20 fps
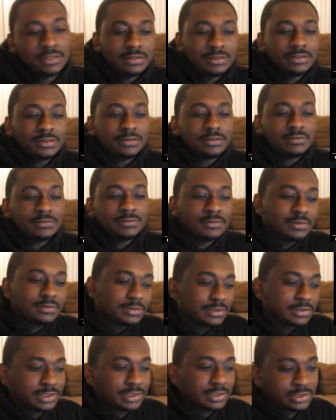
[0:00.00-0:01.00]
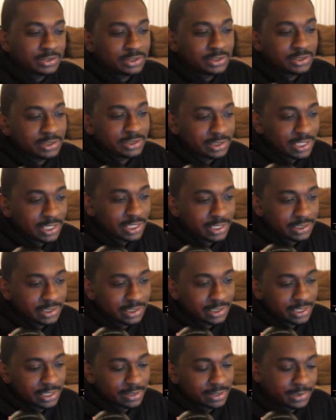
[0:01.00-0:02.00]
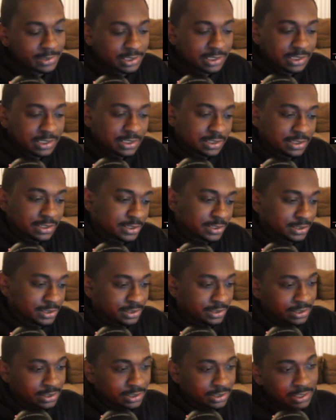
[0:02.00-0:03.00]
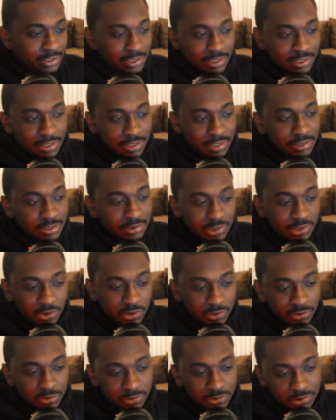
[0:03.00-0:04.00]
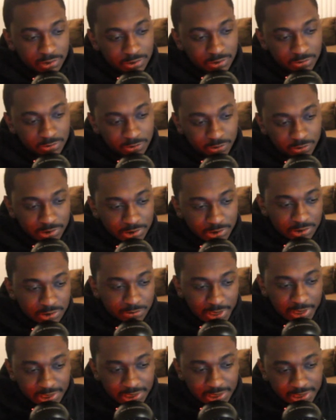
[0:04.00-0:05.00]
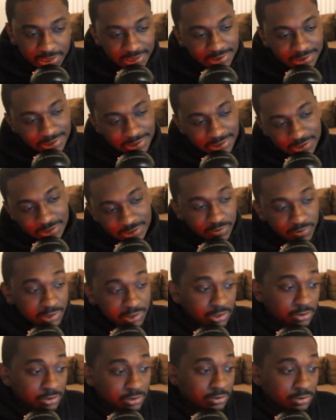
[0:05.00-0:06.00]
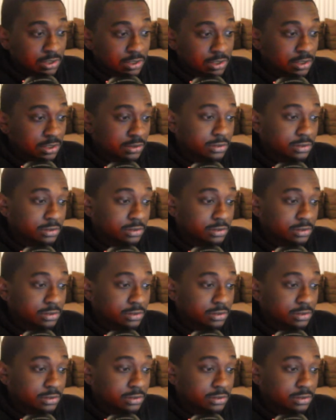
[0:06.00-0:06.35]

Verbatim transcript: It's just like that, man. So uh, we just about to get into this video, dog.